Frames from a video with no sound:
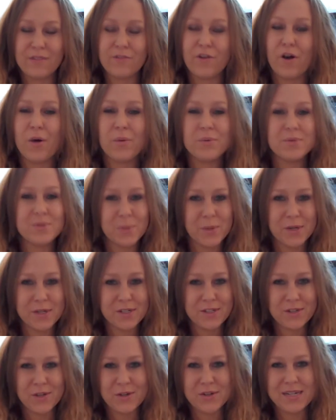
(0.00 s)
Always
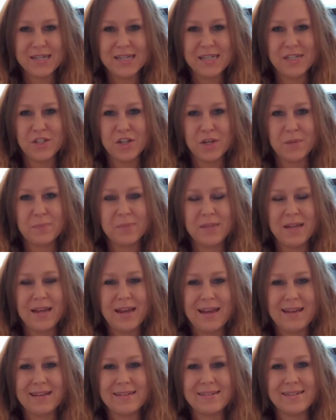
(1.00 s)
wanted to go to Egypt,
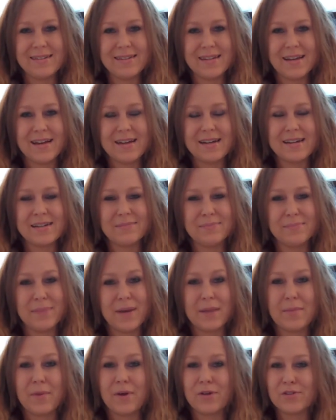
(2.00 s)
and um, but
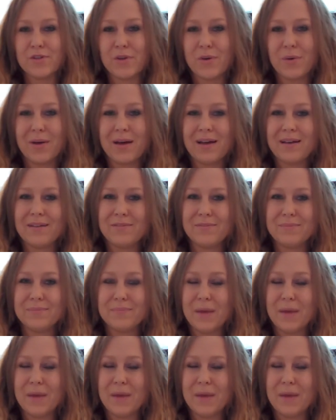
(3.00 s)
I'm also a,